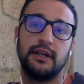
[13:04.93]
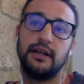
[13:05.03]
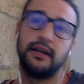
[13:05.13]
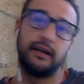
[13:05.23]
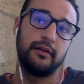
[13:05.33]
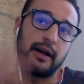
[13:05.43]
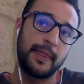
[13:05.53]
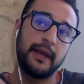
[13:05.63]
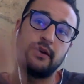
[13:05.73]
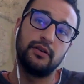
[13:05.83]

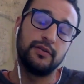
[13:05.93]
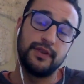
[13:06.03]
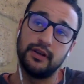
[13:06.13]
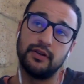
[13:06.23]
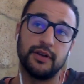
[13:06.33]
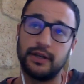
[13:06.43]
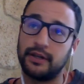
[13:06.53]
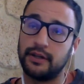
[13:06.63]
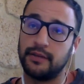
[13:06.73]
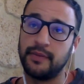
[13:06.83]
And then all of the
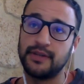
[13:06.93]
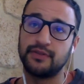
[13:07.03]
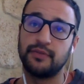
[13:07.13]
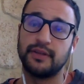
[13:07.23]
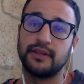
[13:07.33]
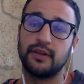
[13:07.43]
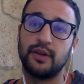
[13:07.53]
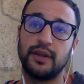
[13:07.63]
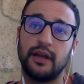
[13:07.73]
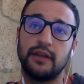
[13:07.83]
other measurements
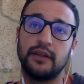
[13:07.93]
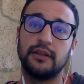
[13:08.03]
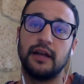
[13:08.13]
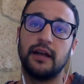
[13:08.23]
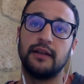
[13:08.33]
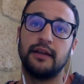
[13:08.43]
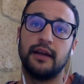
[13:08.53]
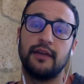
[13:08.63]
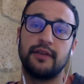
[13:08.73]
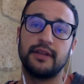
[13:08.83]
that
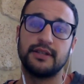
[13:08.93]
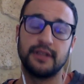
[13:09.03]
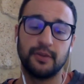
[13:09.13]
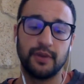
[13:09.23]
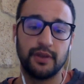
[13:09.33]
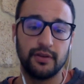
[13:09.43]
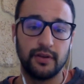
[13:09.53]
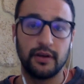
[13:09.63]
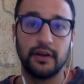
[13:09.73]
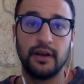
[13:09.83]
I already shared with you
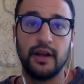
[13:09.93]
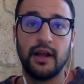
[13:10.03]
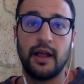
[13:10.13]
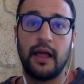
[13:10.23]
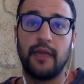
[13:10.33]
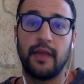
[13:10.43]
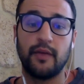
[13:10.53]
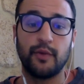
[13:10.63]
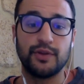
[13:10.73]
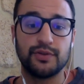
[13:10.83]
and
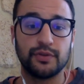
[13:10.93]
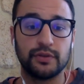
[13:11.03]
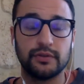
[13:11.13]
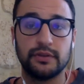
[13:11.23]
that we took.